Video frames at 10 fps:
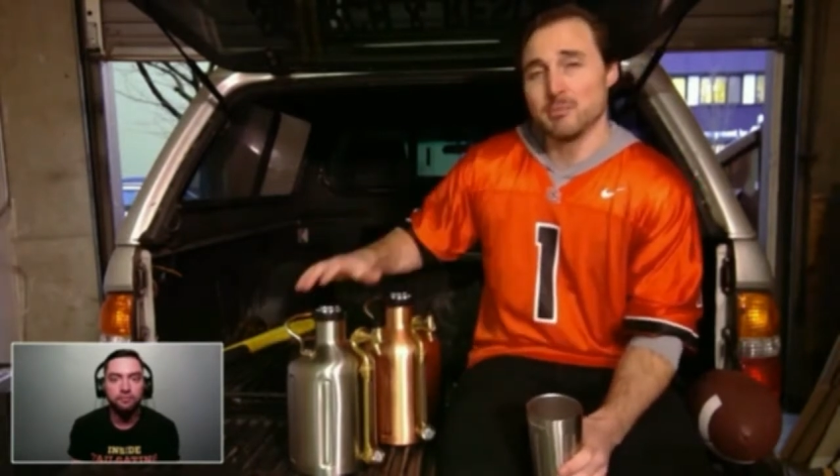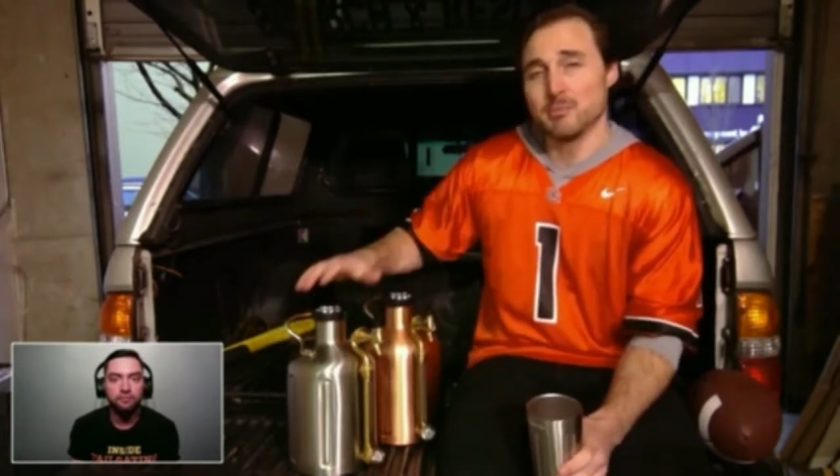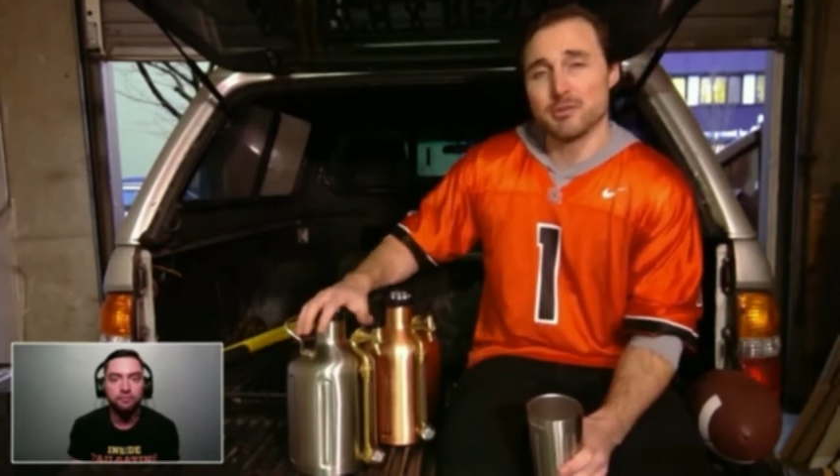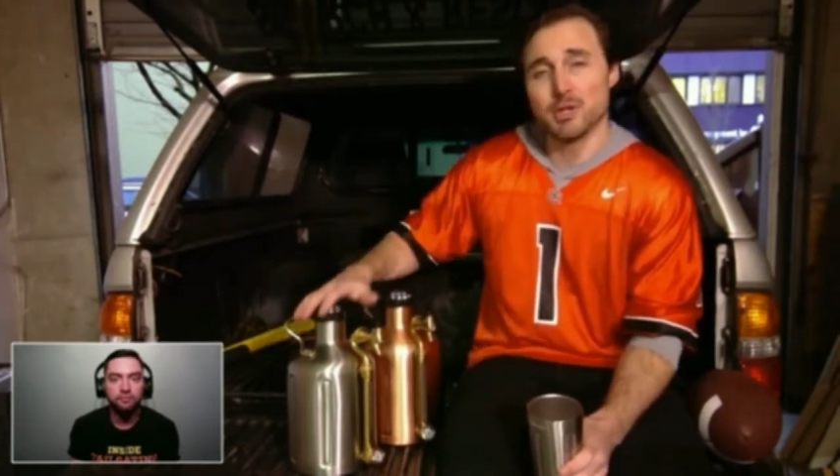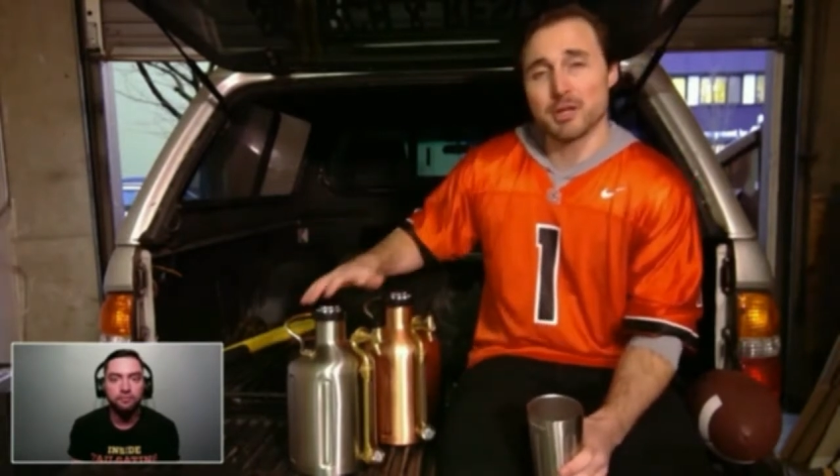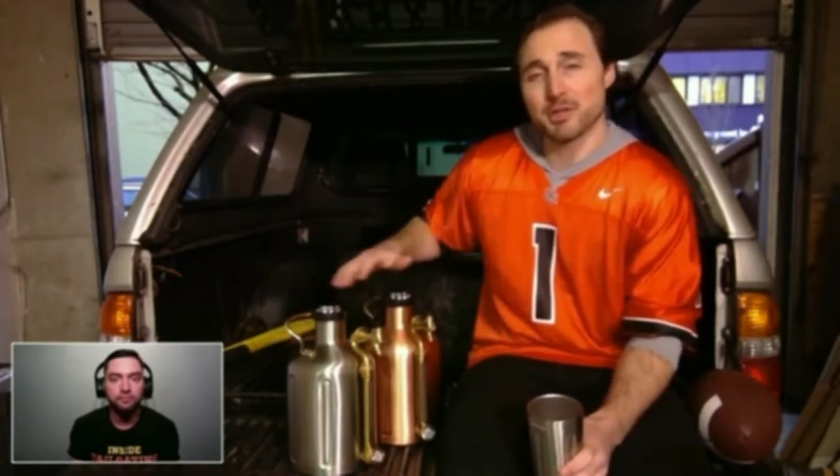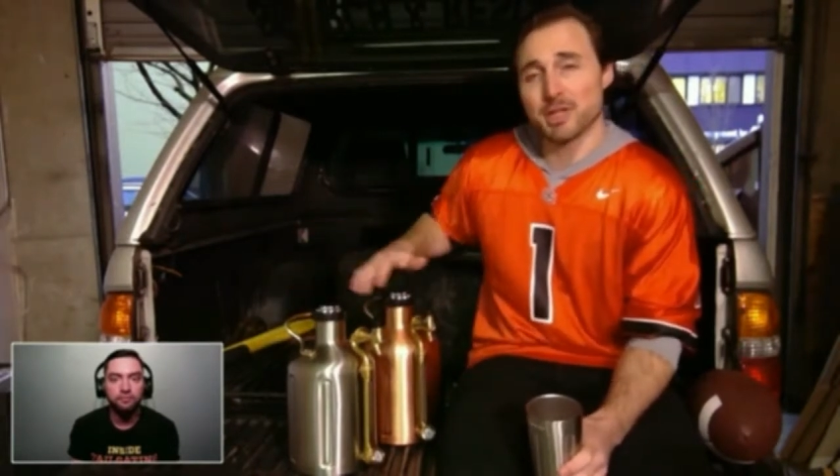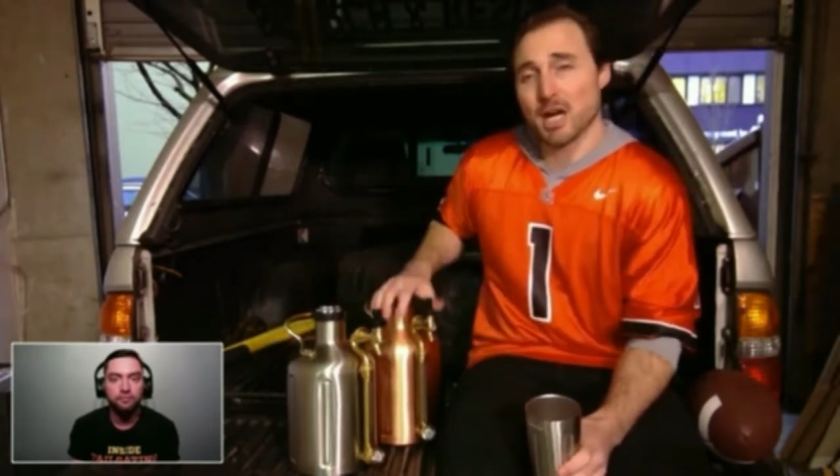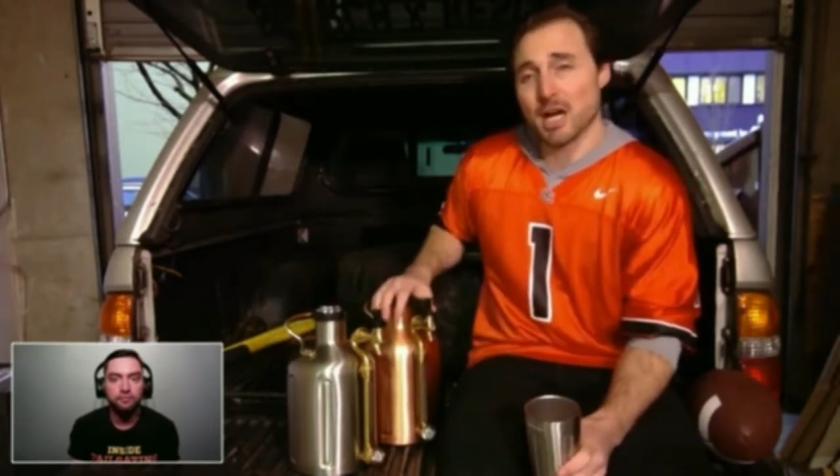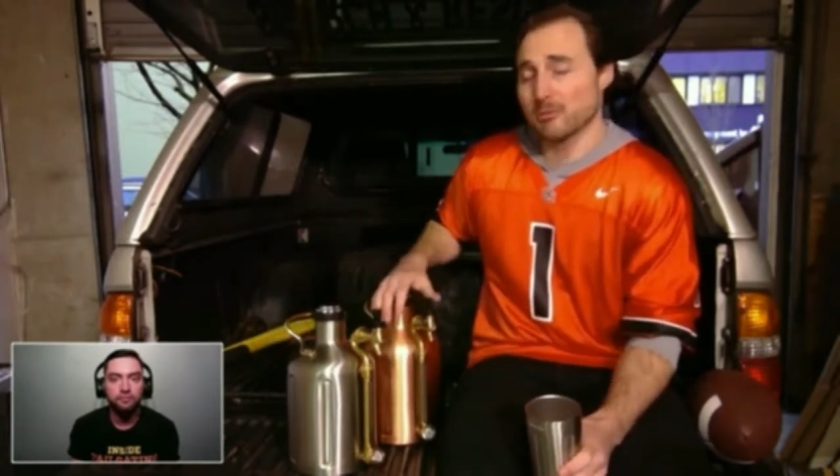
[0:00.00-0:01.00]

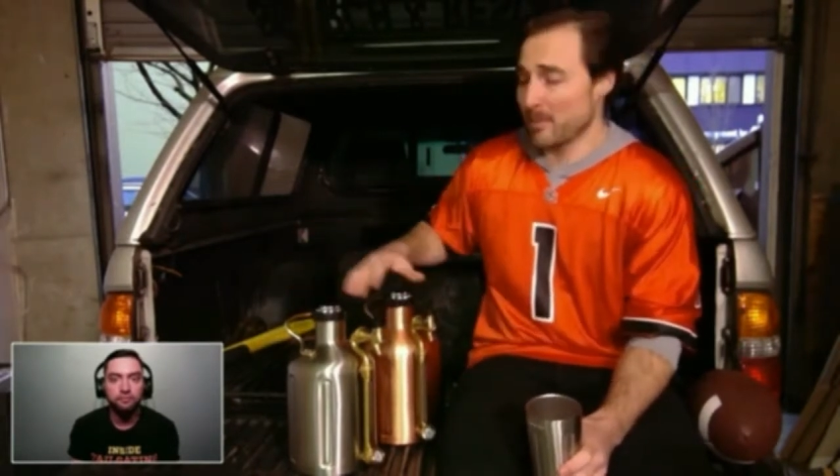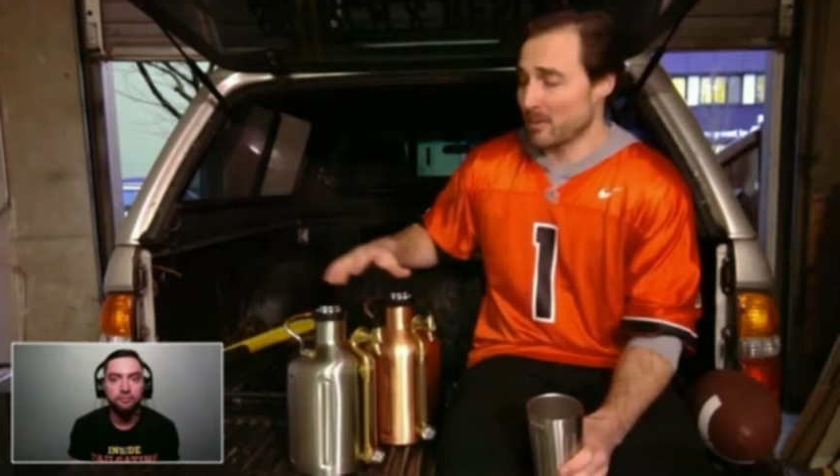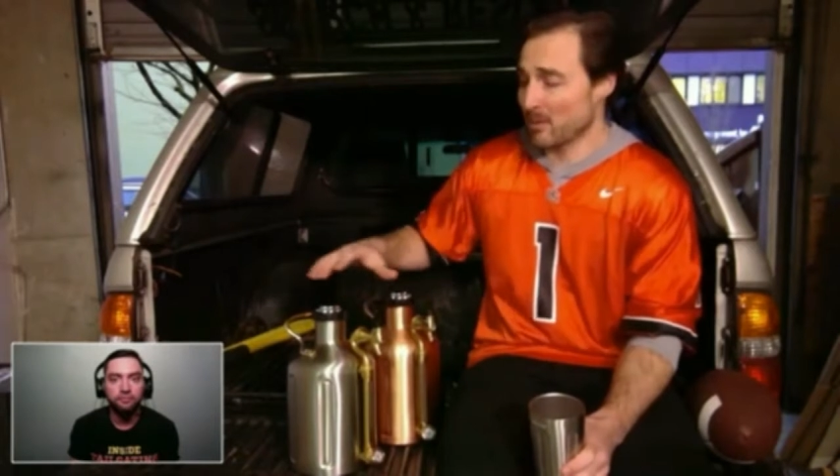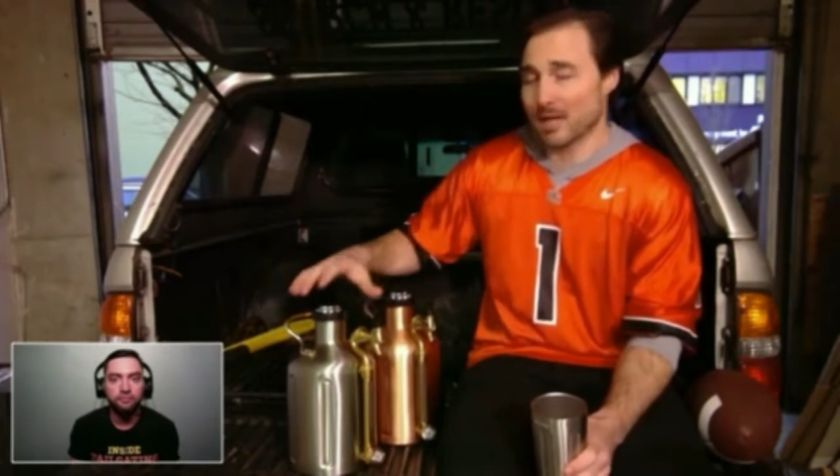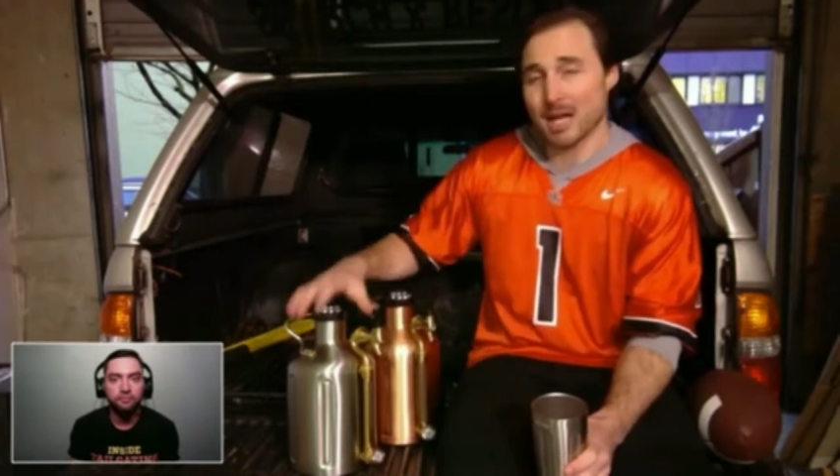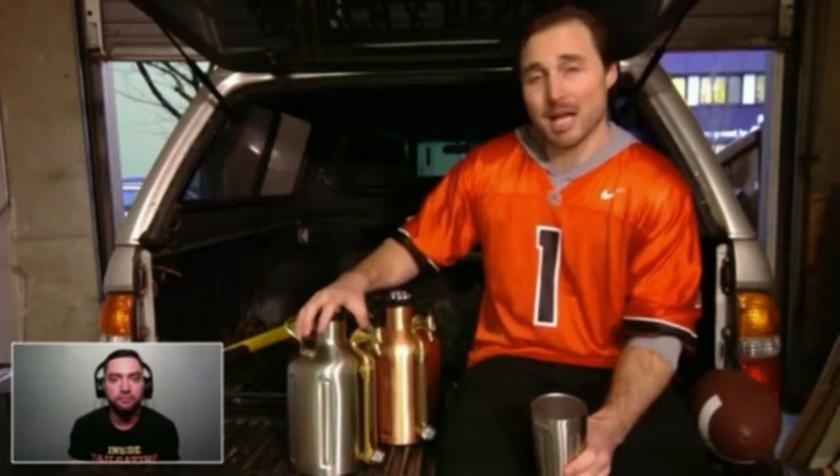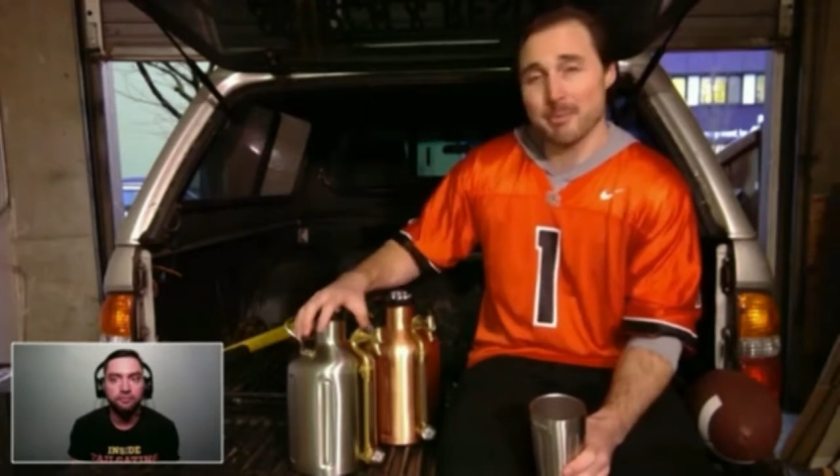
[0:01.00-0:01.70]
2 different kinds,